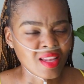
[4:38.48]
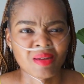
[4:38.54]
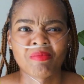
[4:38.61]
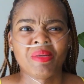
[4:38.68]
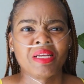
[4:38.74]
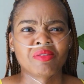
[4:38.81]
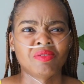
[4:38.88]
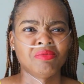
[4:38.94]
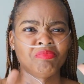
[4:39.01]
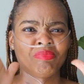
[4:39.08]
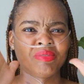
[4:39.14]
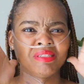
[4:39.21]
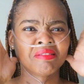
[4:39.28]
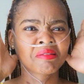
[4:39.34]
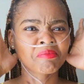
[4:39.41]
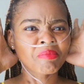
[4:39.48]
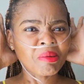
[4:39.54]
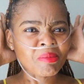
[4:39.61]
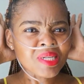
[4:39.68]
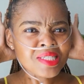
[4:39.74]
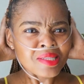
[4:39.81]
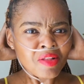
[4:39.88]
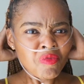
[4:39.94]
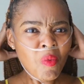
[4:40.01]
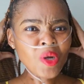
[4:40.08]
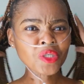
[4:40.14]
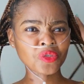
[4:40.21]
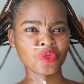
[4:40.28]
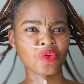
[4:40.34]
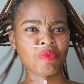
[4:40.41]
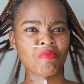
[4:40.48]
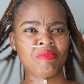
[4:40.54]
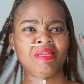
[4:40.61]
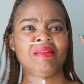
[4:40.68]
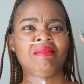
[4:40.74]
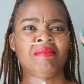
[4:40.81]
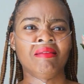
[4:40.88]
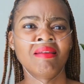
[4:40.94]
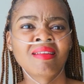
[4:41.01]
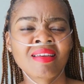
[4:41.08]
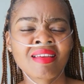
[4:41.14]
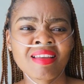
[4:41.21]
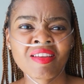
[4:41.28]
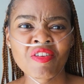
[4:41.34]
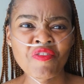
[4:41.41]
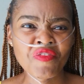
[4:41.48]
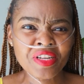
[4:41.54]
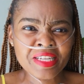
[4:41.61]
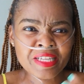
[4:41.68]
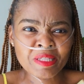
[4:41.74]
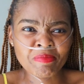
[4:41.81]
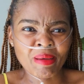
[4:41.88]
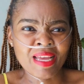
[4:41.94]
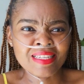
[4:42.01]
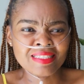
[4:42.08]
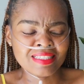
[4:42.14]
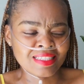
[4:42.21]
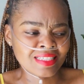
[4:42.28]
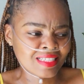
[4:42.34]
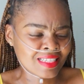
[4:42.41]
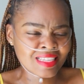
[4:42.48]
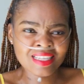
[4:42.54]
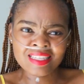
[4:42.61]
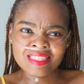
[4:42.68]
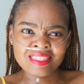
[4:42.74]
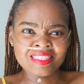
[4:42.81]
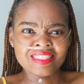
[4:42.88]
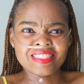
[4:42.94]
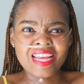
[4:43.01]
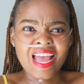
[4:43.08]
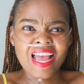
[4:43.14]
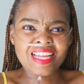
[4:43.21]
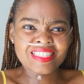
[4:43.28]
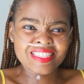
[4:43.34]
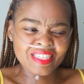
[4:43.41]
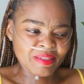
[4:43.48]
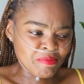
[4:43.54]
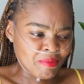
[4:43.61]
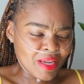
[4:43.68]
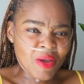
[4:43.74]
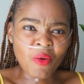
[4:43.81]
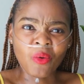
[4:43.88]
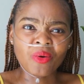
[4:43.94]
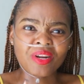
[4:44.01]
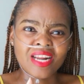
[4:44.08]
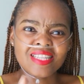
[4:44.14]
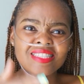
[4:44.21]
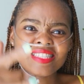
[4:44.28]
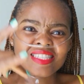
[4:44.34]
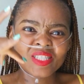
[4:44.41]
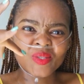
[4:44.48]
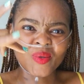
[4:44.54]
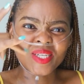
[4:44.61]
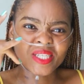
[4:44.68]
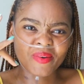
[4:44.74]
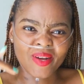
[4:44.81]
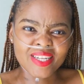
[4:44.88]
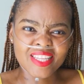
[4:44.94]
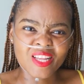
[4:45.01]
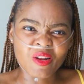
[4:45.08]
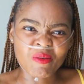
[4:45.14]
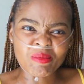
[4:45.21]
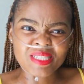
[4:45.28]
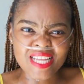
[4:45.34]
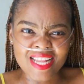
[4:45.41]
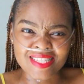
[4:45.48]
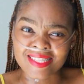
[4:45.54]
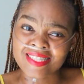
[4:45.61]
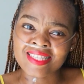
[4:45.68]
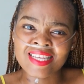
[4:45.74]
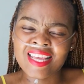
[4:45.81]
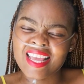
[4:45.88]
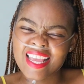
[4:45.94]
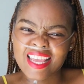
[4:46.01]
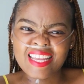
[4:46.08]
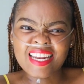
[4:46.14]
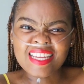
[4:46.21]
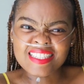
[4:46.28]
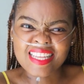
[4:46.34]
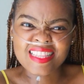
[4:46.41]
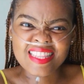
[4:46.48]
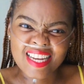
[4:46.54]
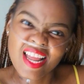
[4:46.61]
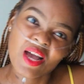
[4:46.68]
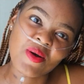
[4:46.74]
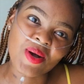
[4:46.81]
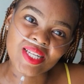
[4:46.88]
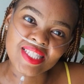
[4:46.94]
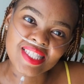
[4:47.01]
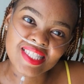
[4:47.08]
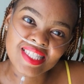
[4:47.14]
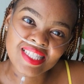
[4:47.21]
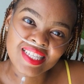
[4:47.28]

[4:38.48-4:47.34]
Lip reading: I'm not breathing by myself. What do you mean? Fitness bunny. Jani, me who runs 21 kilometers in under 3 hours.